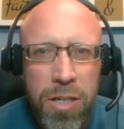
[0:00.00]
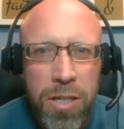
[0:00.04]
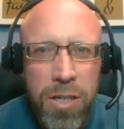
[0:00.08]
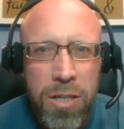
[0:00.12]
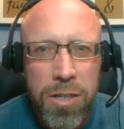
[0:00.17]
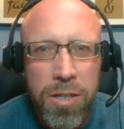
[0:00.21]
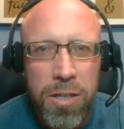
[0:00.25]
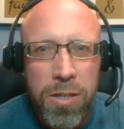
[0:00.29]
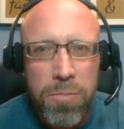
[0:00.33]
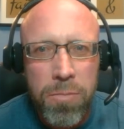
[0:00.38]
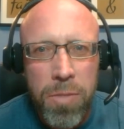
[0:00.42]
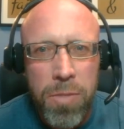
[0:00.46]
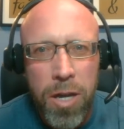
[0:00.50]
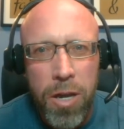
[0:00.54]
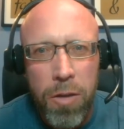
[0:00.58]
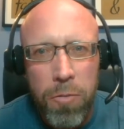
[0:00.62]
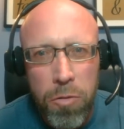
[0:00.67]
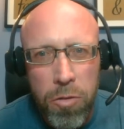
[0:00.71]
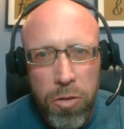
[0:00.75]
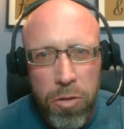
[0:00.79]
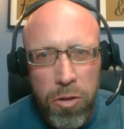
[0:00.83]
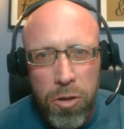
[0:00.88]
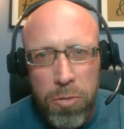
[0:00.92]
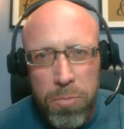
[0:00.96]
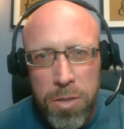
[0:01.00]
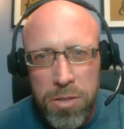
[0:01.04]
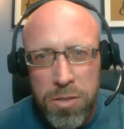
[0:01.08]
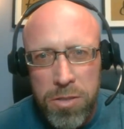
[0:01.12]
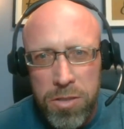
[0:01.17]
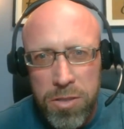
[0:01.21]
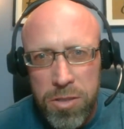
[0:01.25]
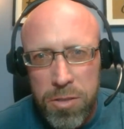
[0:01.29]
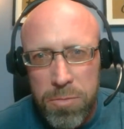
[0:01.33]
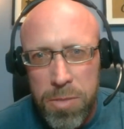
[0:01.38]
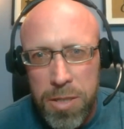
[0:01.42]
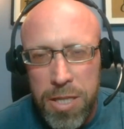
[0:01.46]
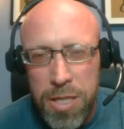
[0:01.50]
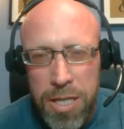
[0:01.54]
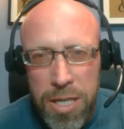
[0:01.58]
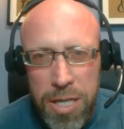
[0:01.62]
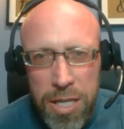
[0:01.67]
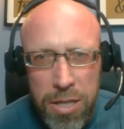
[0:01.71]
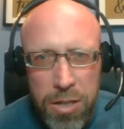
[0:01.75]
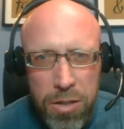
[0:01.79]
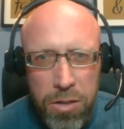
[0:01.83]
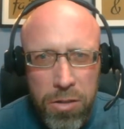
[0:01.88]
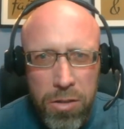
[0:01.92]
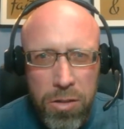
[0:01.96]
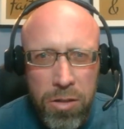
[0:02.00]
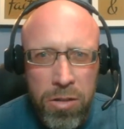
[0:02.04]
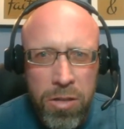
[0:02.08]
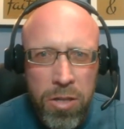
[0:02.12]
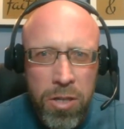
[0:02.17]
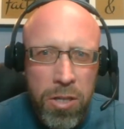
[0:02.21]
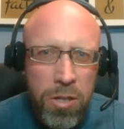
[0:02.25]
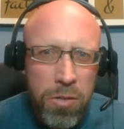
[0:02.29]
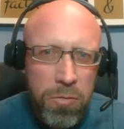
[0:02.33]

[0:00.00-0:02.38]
I wanted our business to be here.